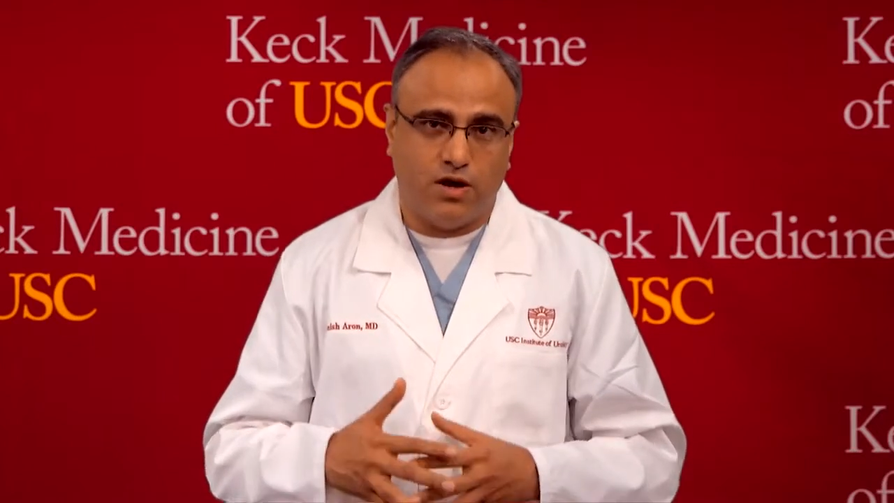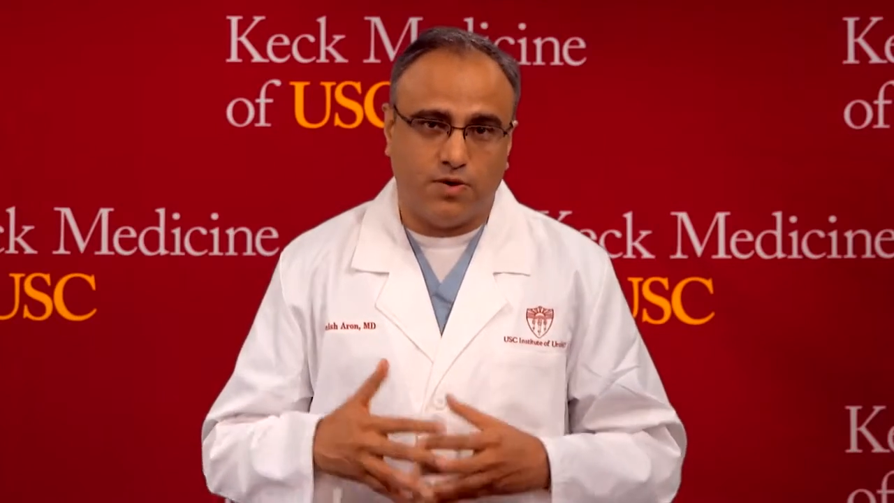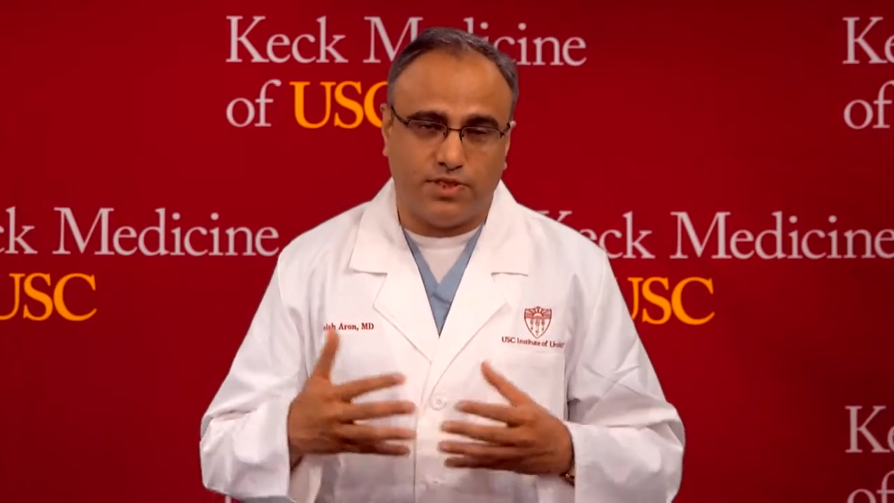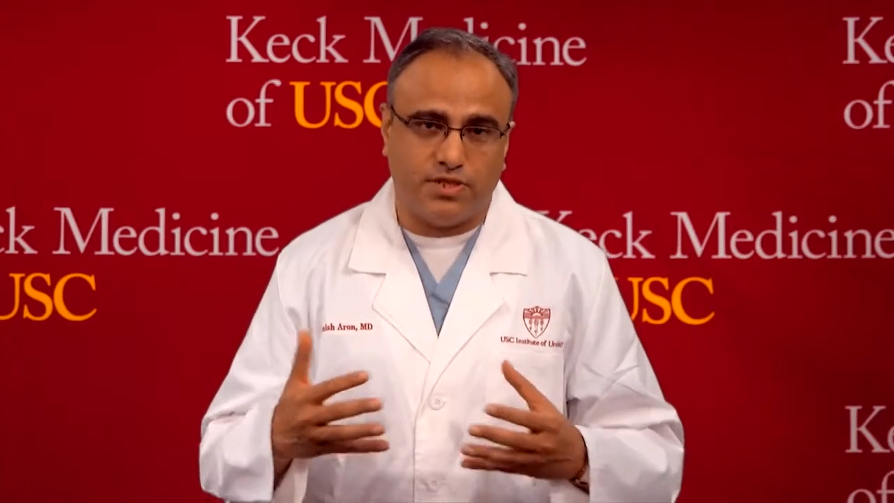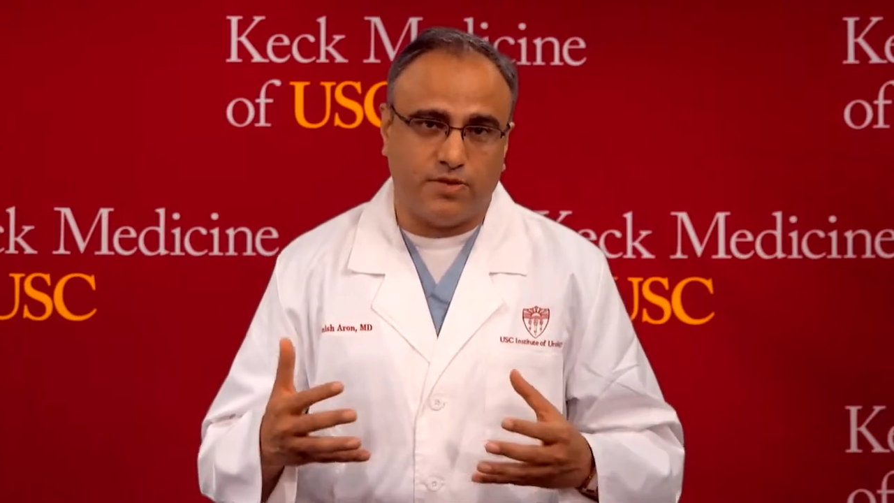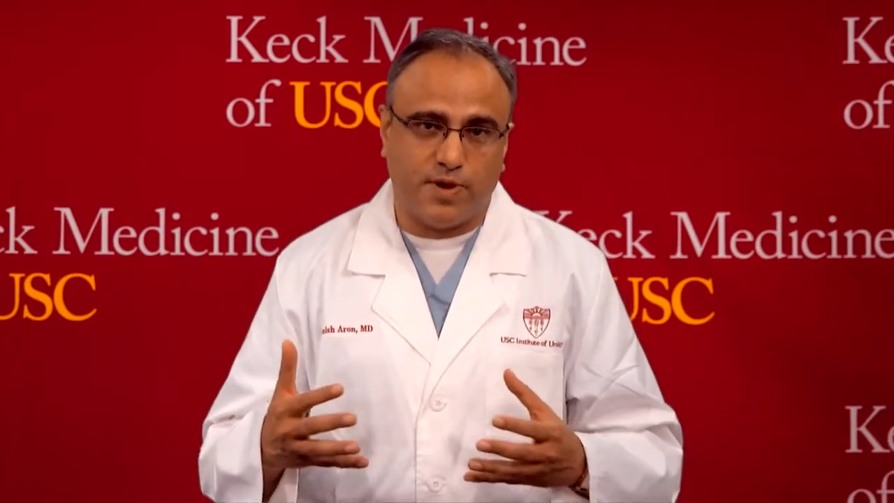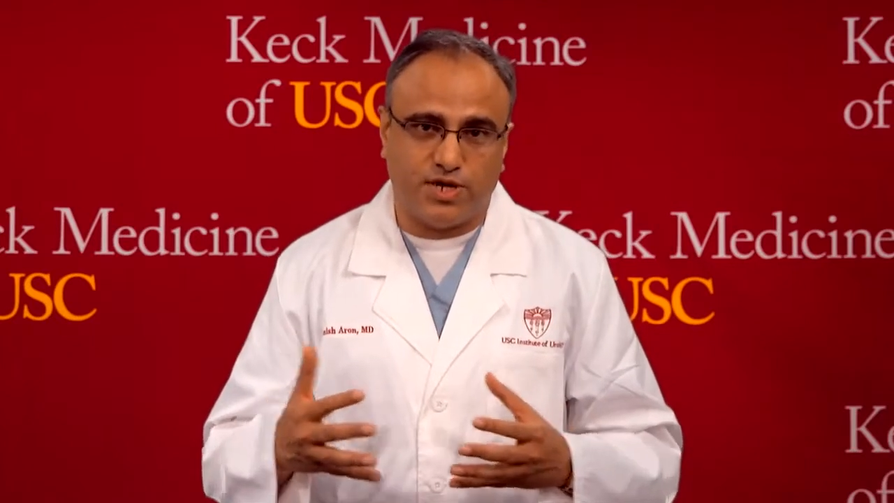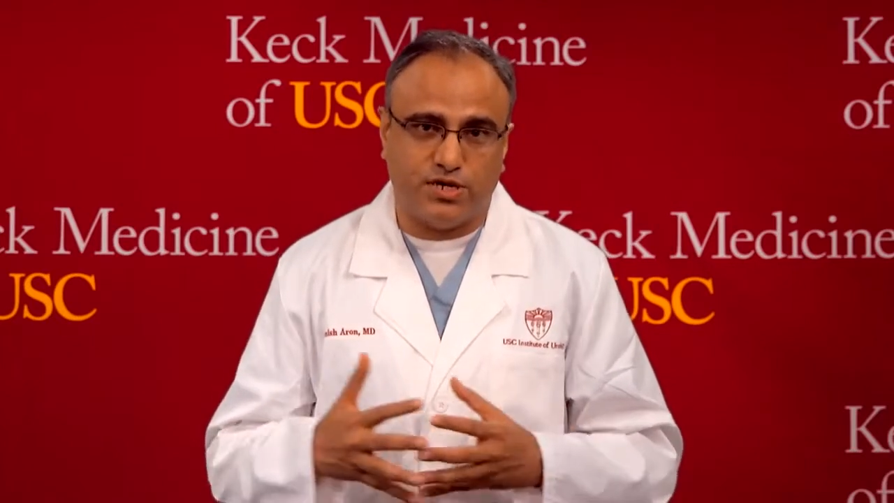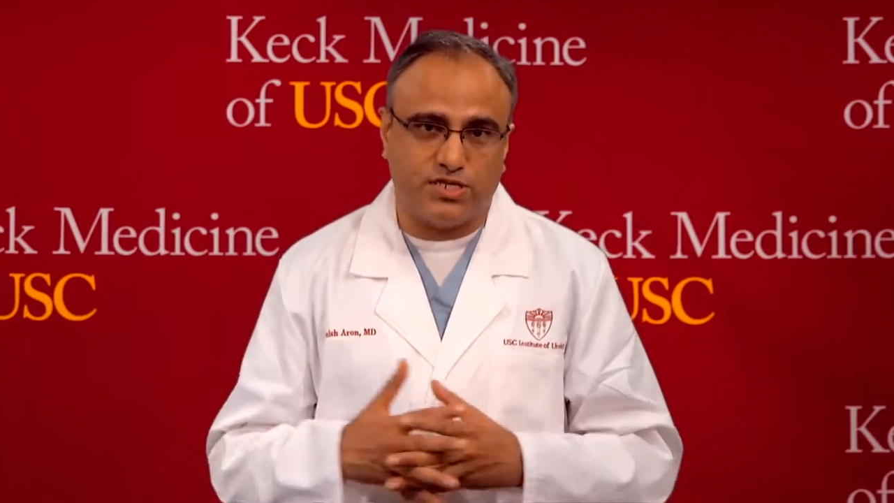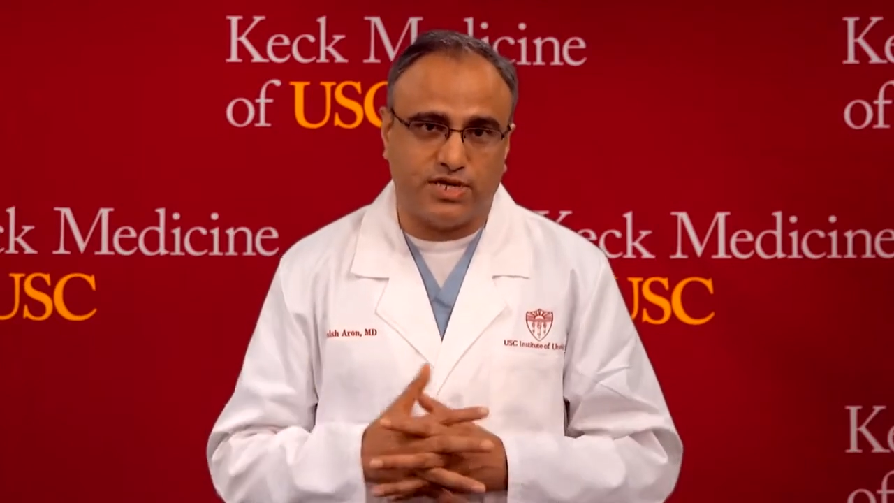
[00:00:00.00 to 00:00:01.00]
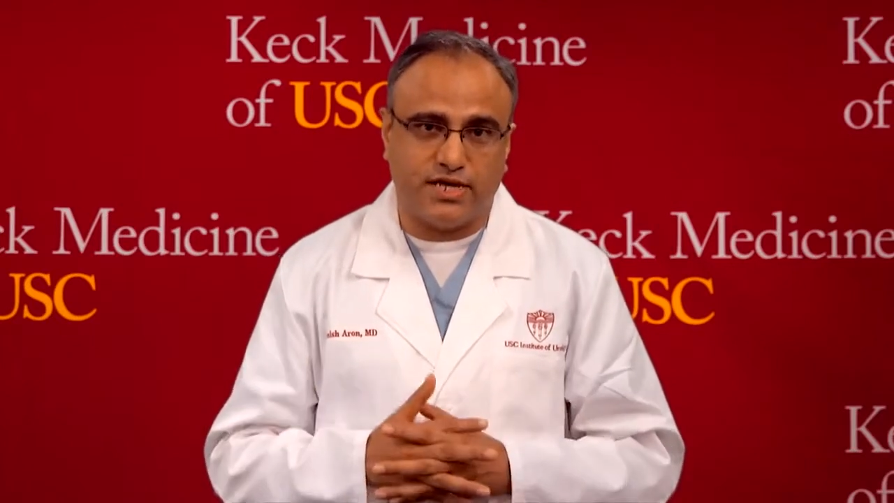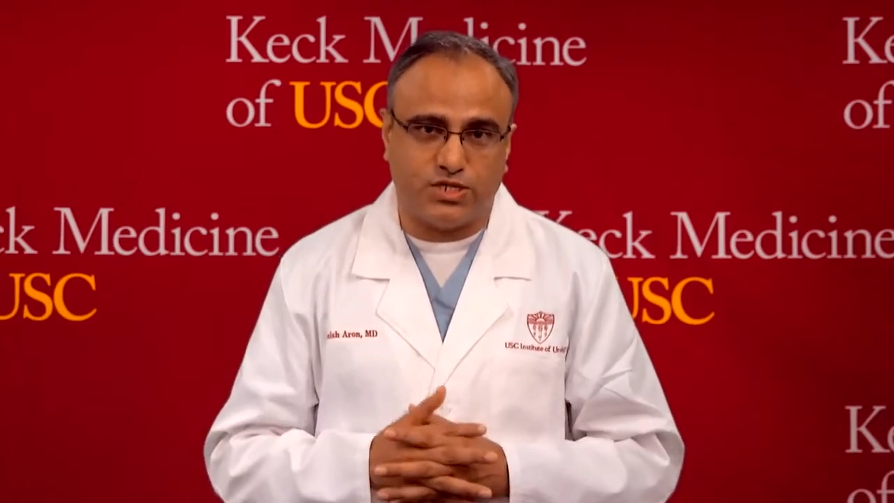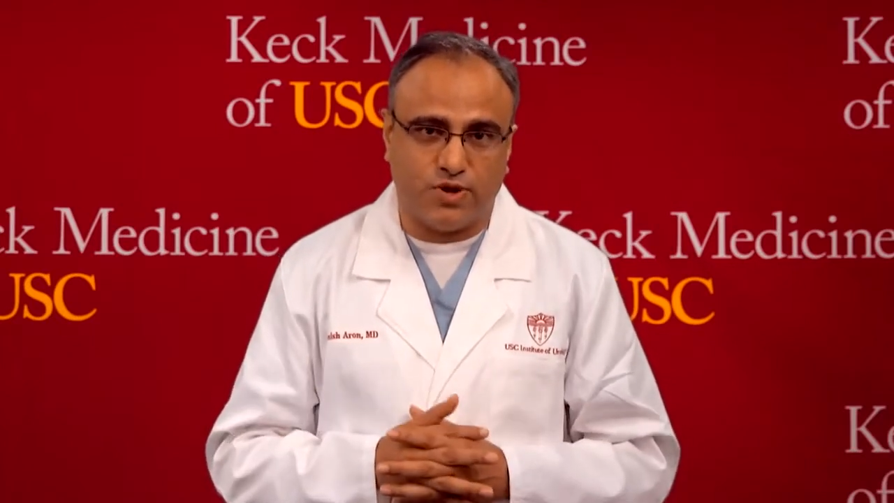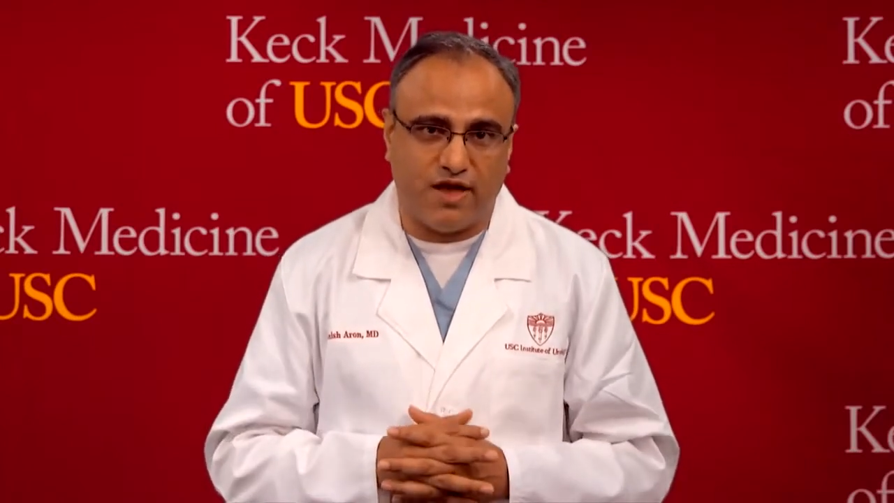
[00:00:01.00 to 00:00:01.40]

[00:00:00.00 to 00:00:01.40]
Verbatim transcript: or whether the patient decides